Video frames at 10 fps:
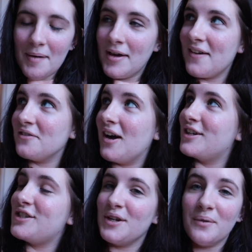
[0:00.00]
I haven't
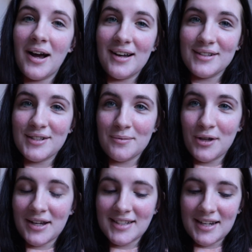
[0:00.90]
watched it in a while, so I'm
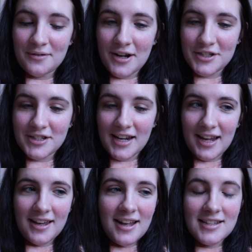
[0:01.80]
really excited to watch it
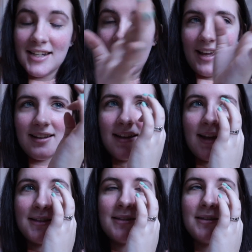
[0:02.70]
tonight. Today,
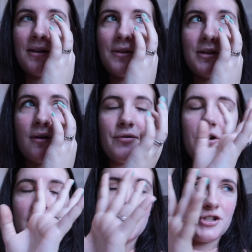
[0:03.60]
it's only
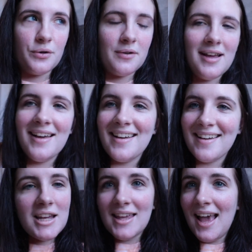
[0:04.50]
12:30, shoot.
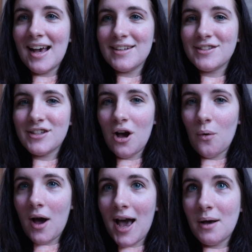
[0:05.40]
But yeah,
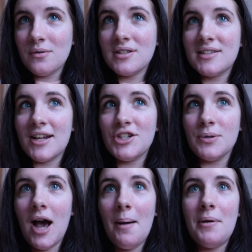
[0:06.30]
so I will set
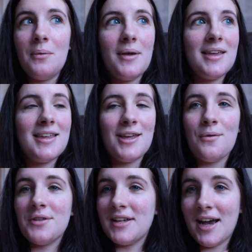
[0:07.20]
you up and we can
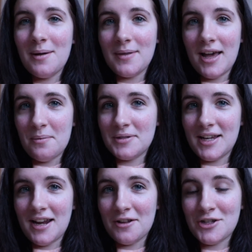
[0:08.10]
cue the time lapse
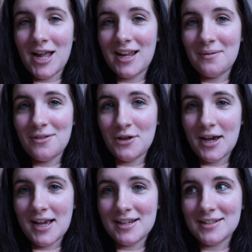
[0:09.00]
and I'll check in with you
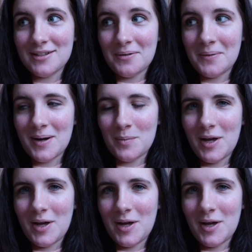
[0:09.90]
guys when I'm